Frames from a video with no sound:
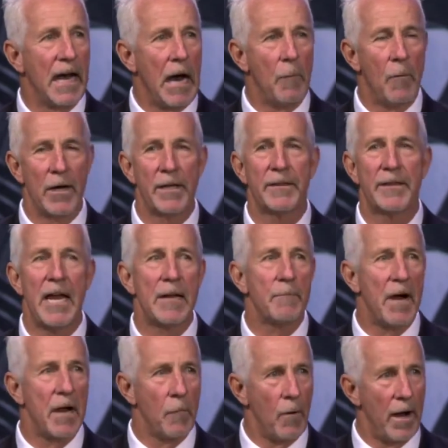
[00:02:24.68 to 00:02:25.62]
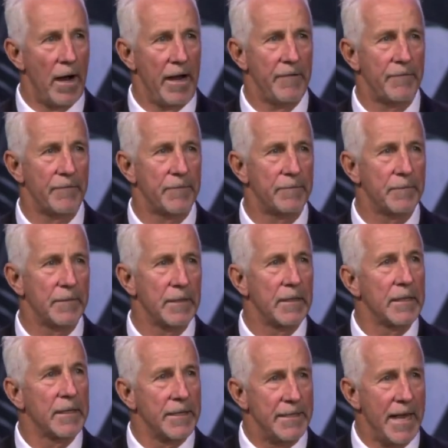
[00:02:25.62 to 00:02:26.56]
I want to thank my wife,
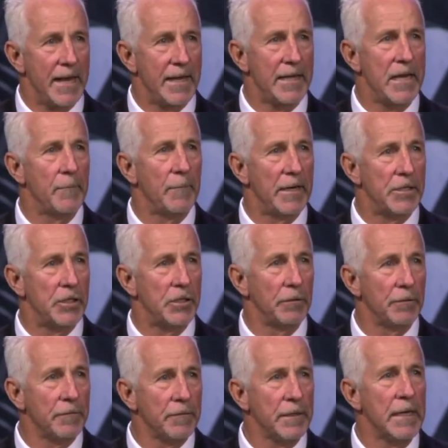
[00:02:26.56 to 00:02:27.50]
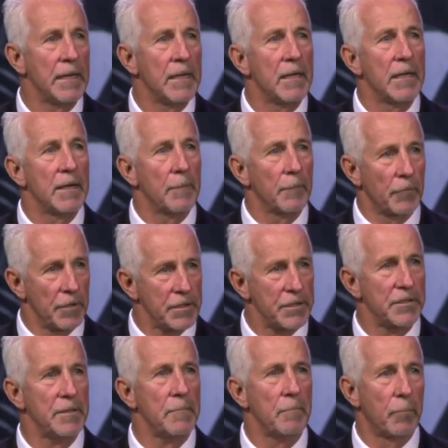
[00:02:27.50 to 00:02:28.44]
Danny, and my children,
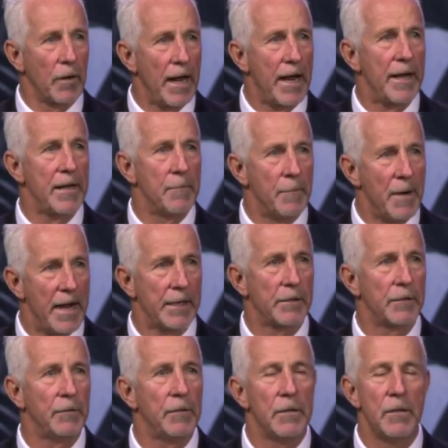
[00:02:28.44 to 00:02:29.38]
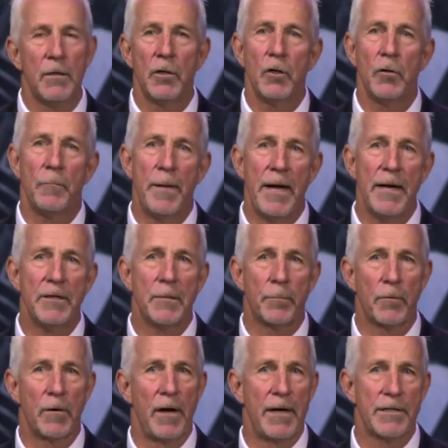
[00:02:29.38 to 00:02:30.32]
Kristen, Brad, and Michael, who paid the
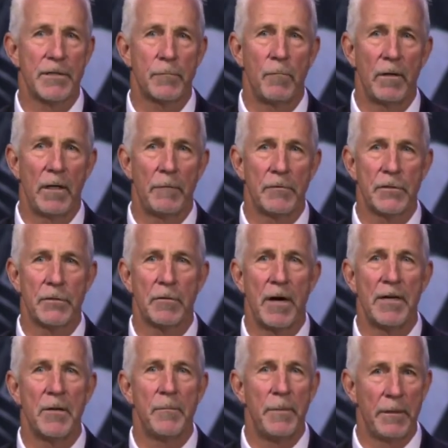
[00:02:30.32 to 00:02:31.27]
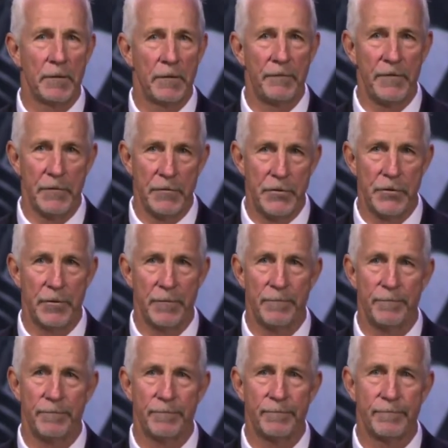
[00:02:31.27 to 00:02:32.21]
price while I was trying to build a future.
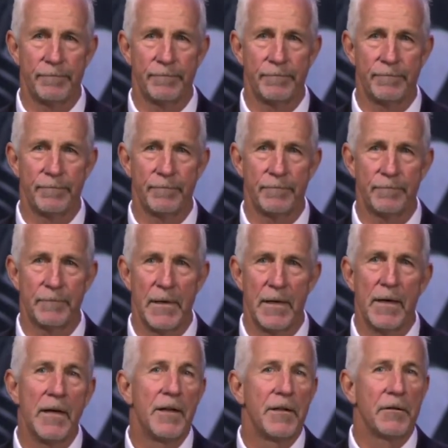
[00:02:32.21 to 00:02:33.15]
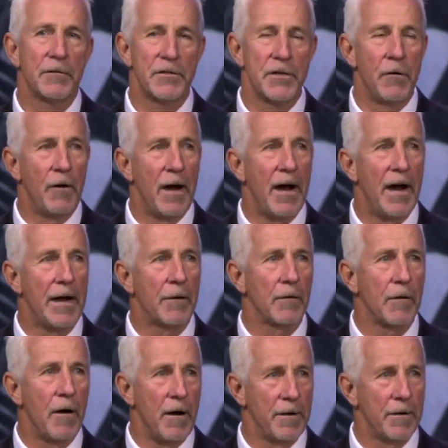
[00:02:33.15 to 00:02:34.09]
There is no
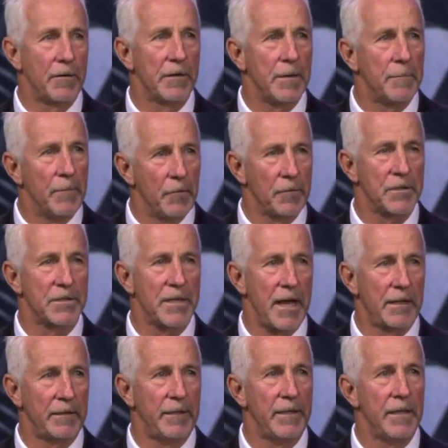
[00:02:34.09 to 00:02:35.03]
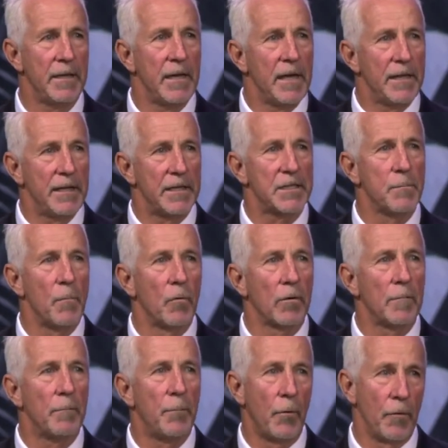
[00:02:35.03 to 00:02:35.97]
higher honor in motorcycling that is
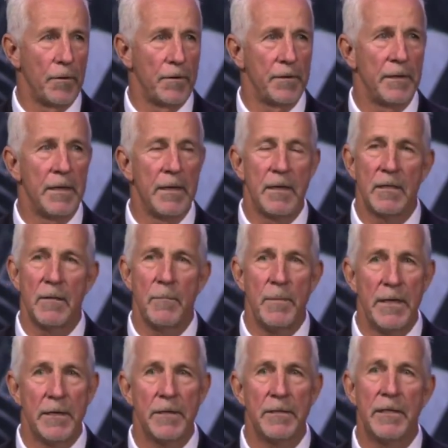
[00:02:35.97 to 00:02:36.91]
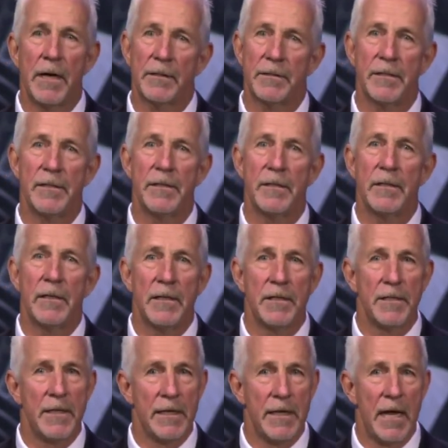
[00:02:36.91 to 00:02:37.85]
more important than being inducted
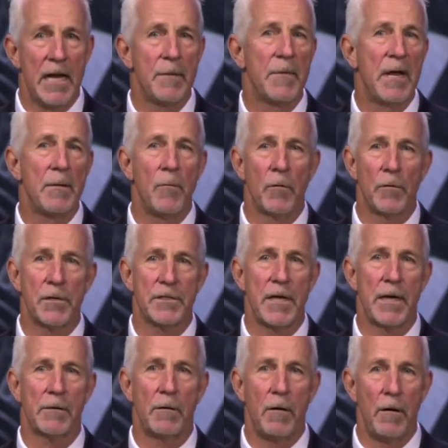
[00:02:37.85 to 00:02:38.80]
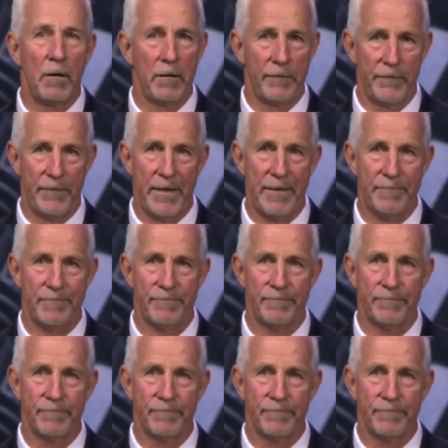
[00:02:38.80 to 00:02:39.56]
into the AMA Motorcycle Hall of Fame.